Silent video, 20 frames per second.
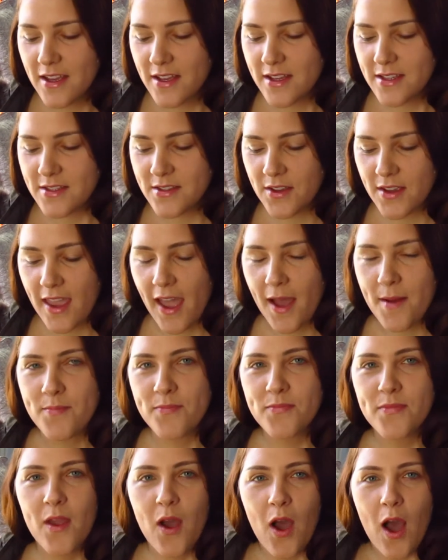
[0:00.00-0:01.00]
So yeah,
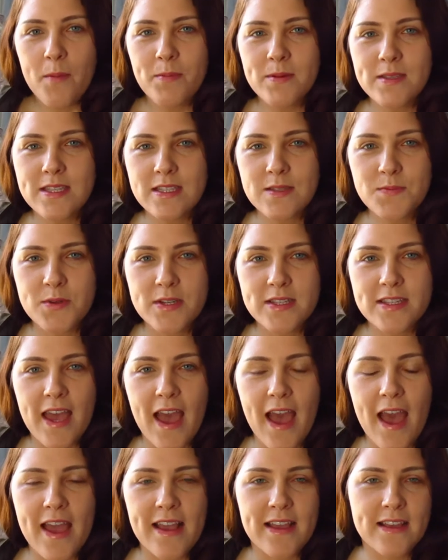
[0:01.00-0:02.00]
Opposites book
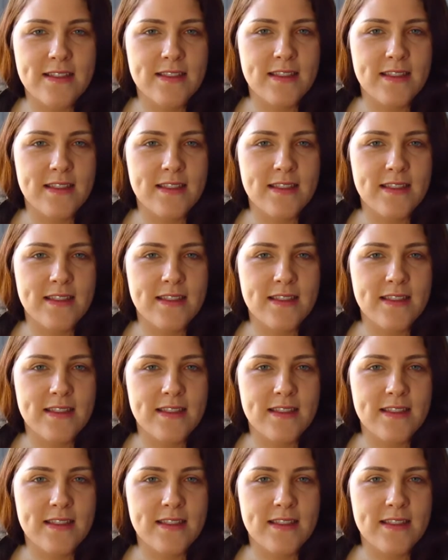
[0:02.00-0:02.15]
tag.